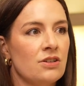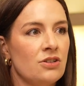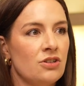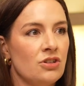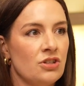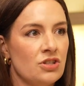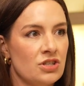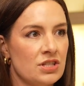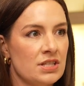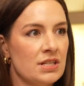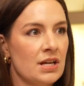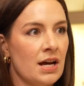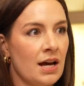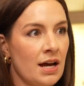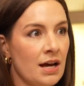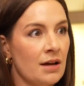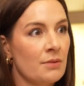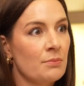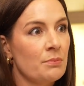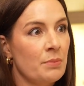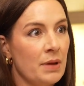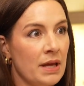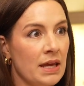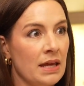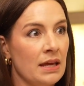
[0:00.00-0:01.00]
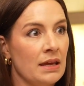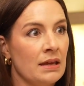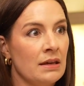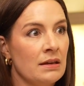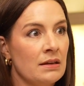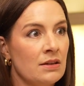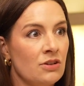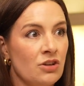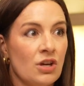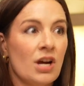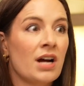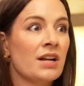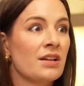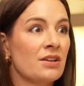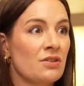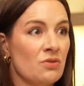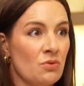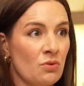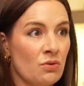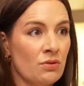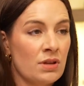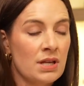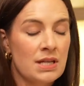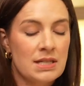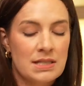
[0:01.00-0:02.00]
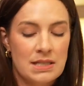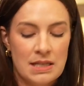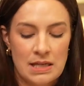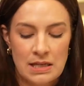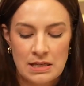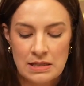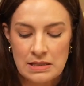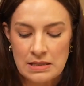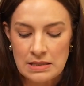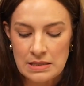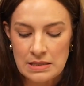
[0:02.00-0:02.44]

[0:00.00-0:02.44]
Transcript: you just you can't ignore these things.